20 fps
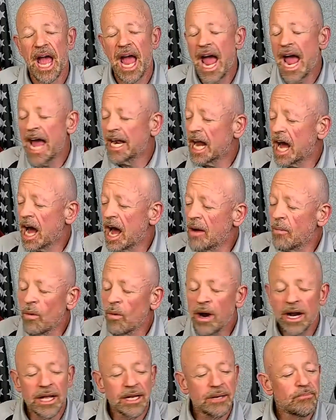And I
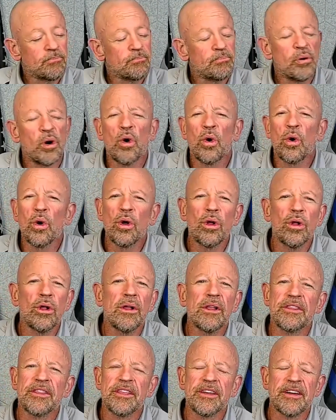want to
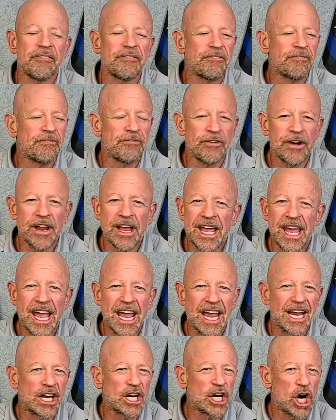pull the
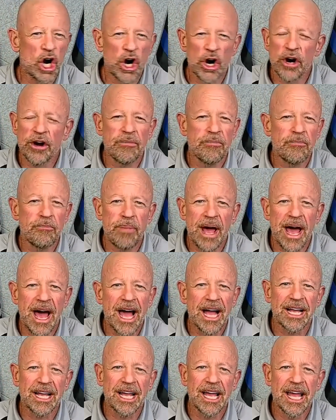freaking curtain
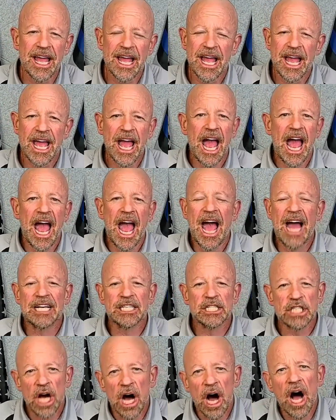back
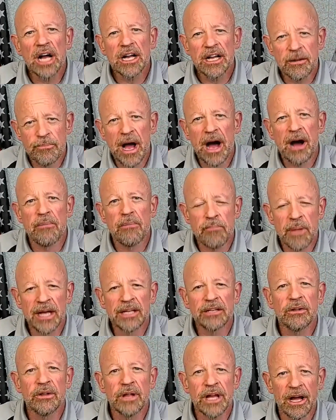and talk about
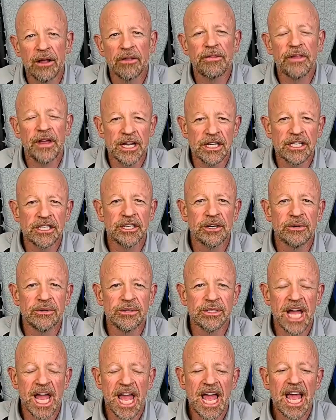mental health
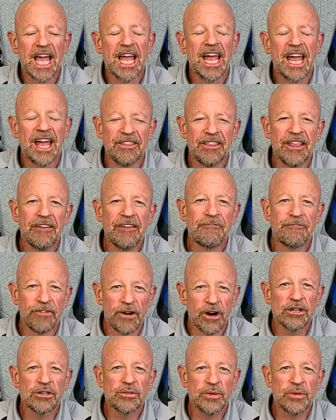issues in the
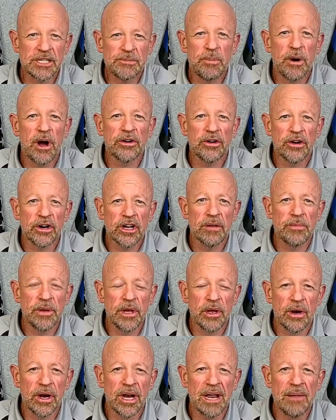first responder
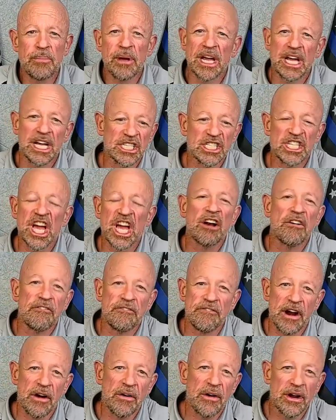community because they are
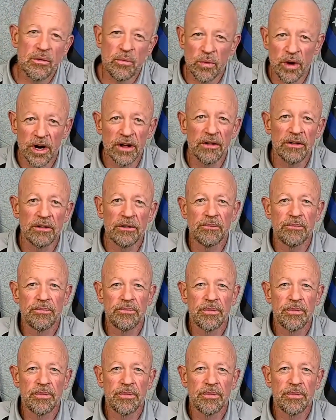very real.